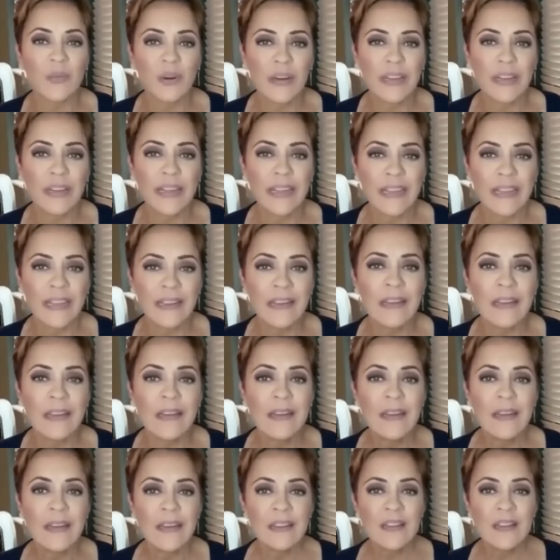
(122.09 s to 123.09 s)
work in
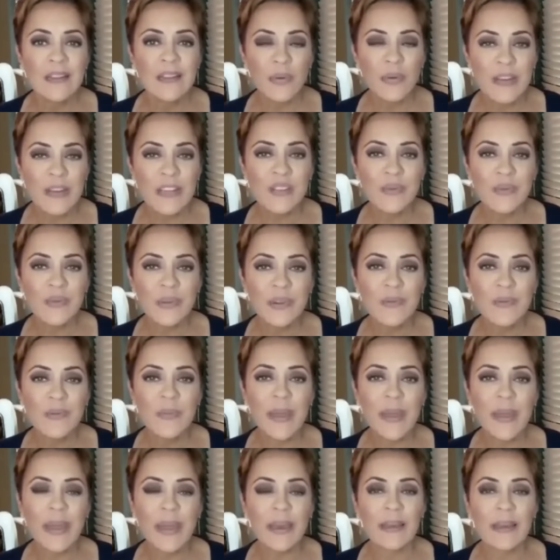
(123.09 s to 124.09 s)
the press
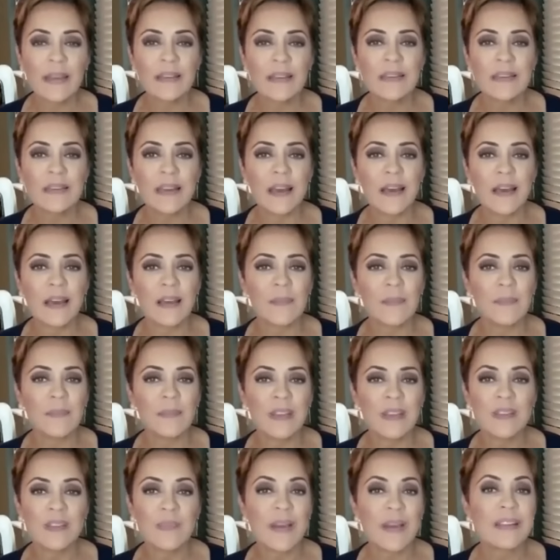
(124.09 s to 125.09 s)
room, and
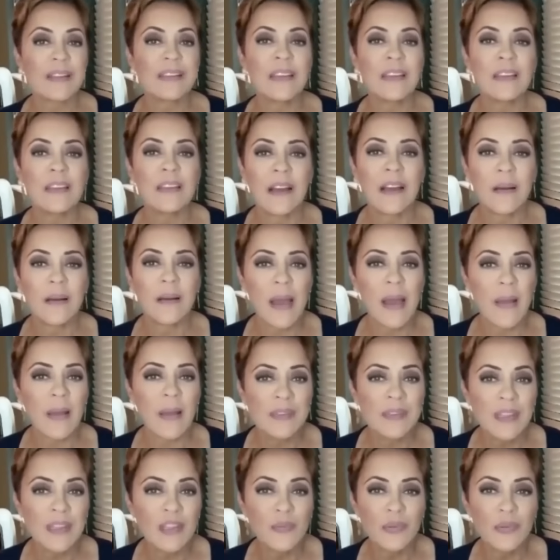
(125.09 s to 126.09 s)
I'm expecting
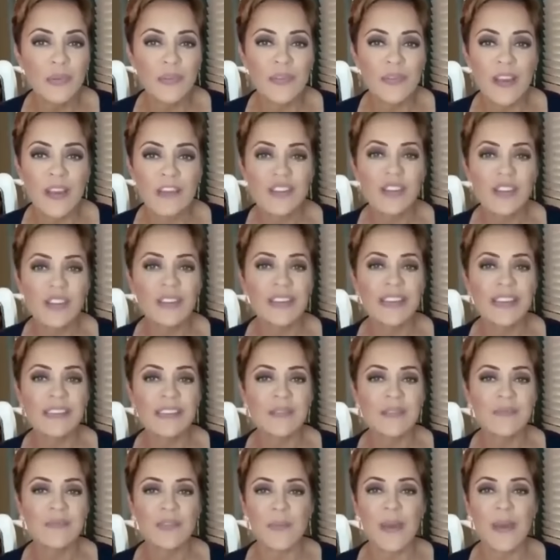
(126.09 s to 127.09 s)
absolute
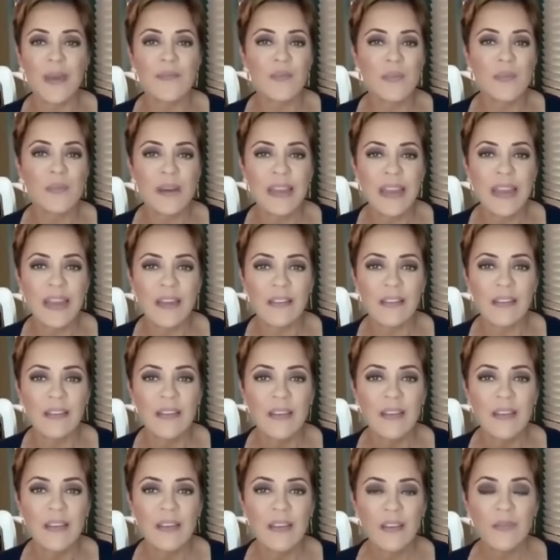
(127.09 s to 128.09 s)
professionalism from everybody at
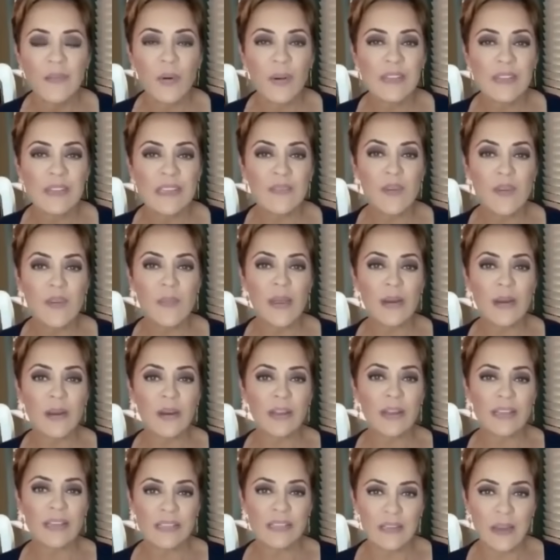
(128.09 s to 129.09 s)
Voice of
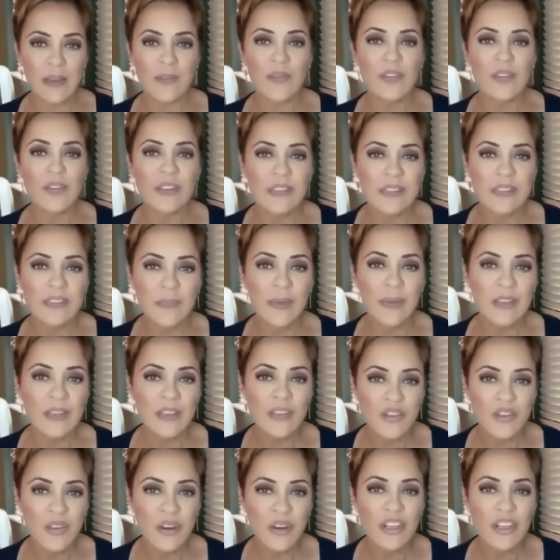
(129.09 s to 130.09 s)
America to cover this
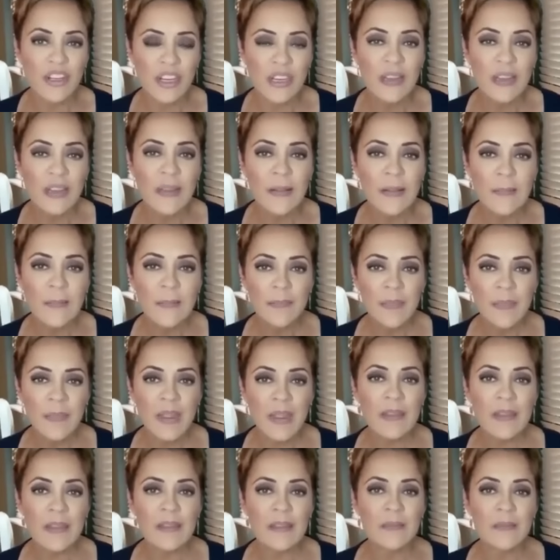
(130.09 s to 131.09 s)
administration
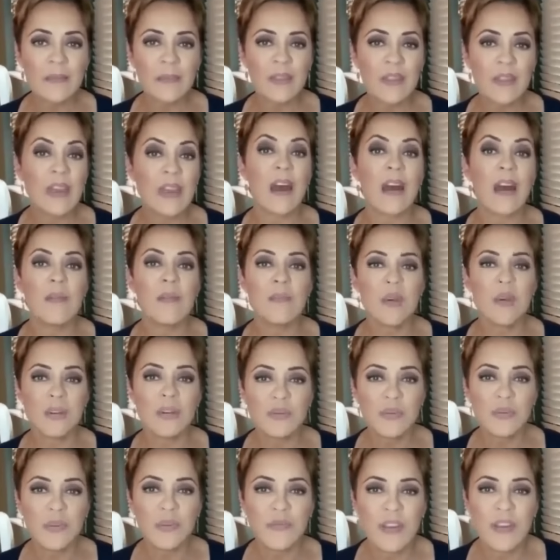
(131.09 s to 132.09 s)
with the
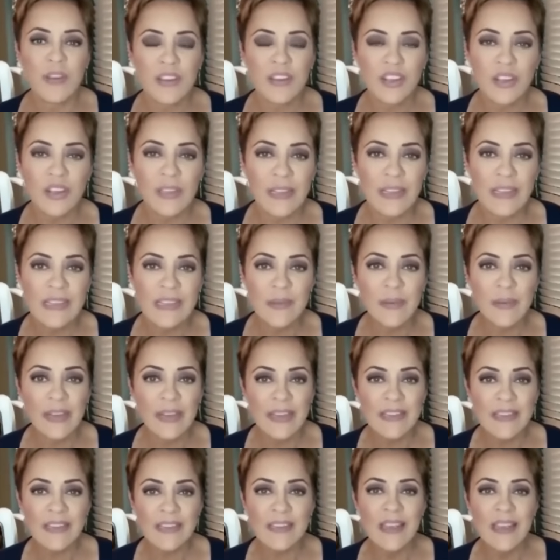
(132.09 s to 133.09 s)
utmost professionalism.
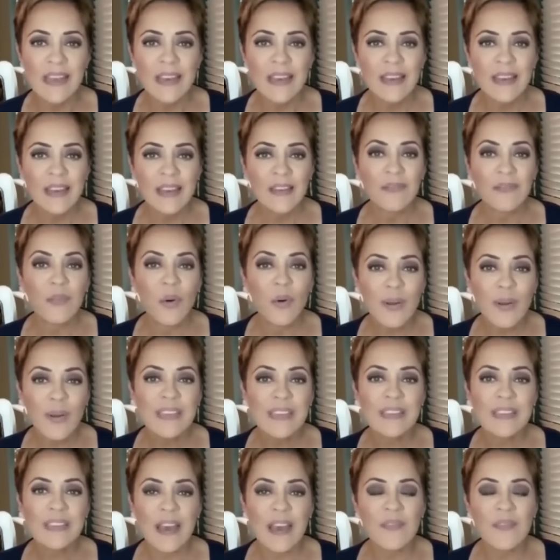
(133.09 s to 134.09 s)
It is
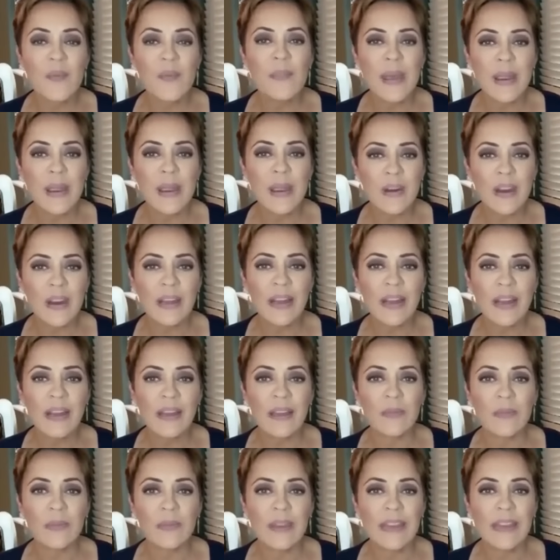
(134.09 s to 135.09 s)
Voice of America,
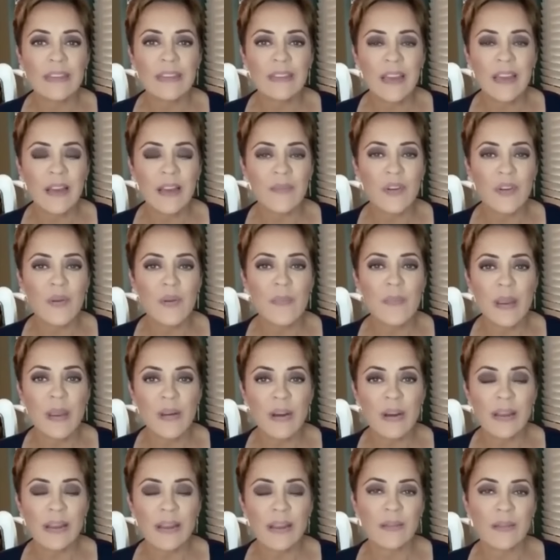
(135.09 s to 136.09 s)
and we need to cover
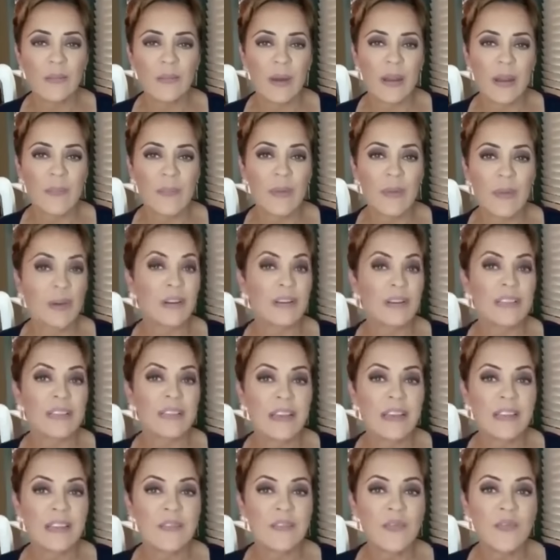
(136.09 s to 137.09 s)
America and what America
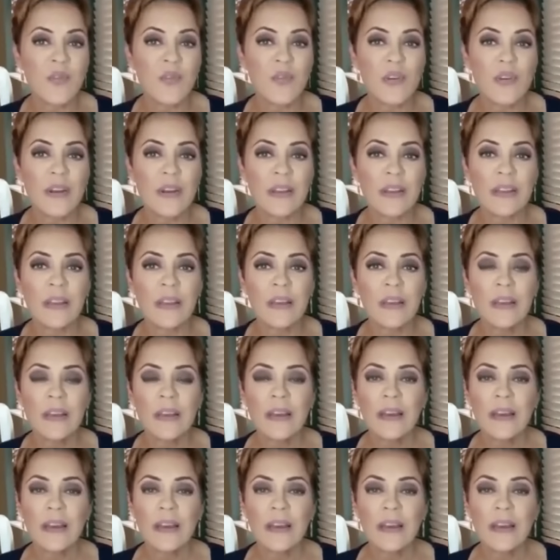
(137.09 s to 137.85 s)
stands for, and